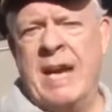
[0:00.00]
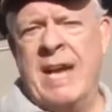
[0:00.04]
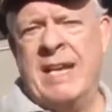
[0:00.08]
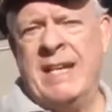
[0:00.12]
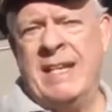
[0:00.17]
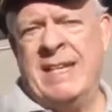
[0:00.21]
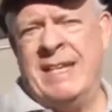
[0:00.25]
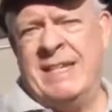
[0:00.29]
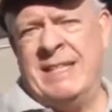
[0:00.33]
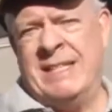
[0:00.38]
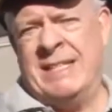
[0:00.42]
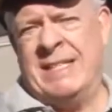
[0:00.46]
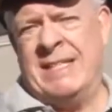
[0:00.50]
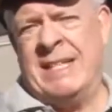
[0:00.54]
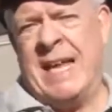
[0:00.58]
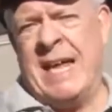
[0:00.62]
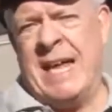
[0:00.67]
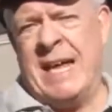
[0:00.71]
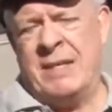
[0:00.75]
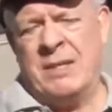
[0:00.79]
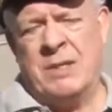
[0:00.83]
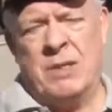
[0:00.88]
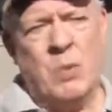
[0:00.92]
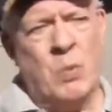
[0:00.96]
had an
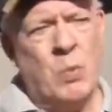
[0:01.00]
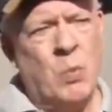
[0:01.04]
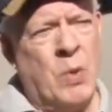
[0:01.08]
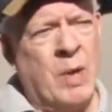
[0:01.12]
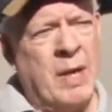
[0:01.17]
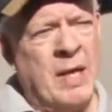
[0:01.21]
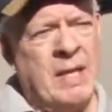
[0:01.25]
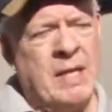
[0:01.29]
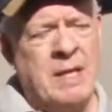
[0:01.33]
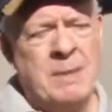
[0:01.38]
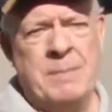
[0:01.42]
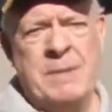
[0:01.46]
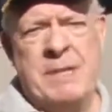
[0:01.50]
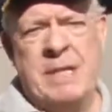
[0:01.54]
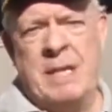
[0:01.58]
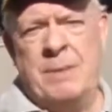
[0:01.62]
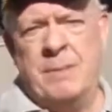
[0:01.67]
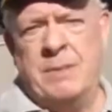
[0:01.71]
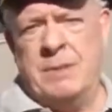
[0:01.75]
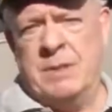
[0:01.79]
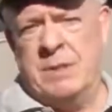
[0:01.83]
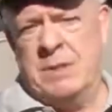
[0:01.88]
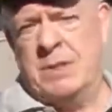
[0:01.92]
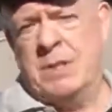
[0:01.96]
exact way to be
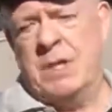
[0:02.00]
able to